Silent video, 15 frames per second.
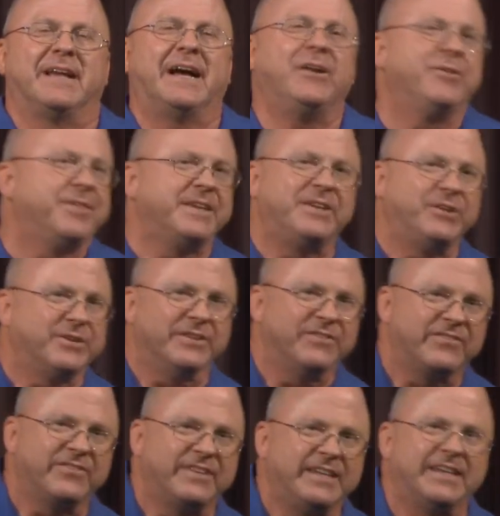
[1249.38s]
don't think you can
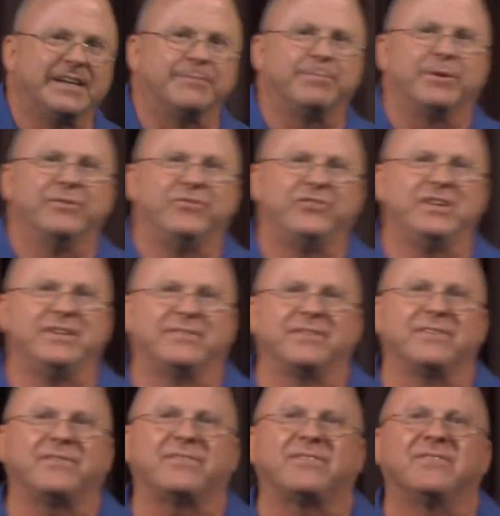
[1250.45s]
sneak up on
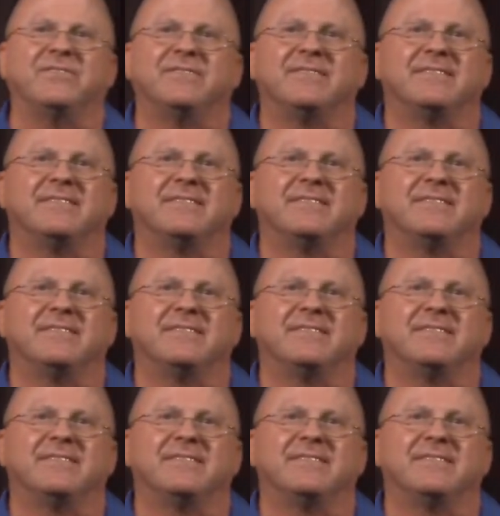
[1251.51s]
Jesus.